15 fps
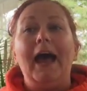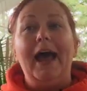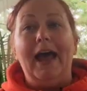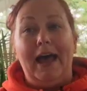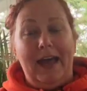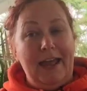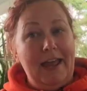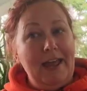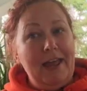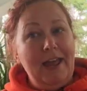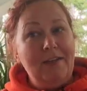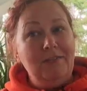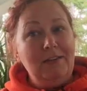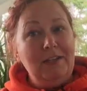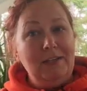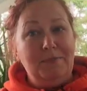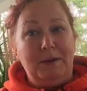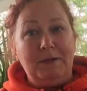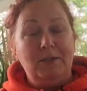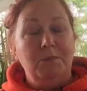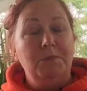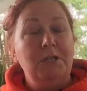I have an
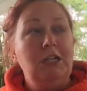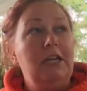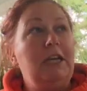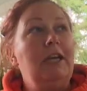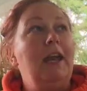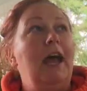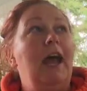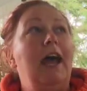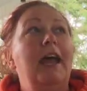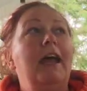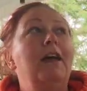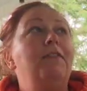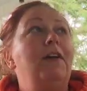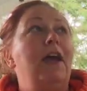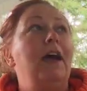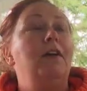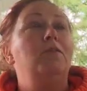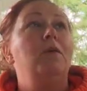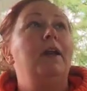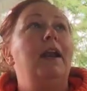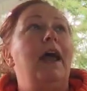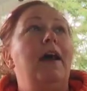espresso machine. I have had
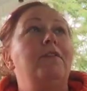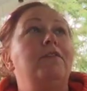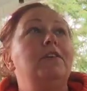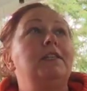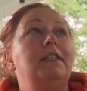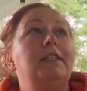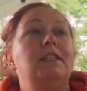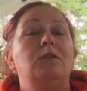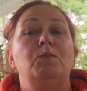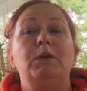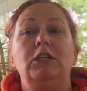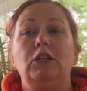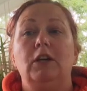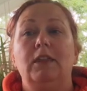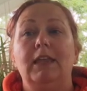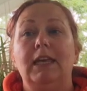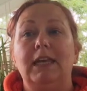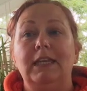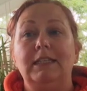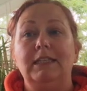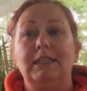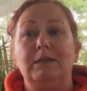one ever since we took the
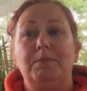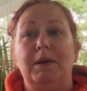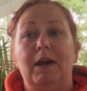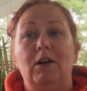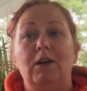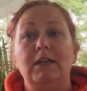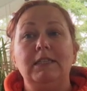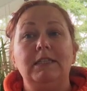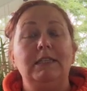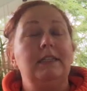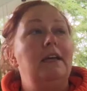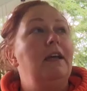kids to Paris,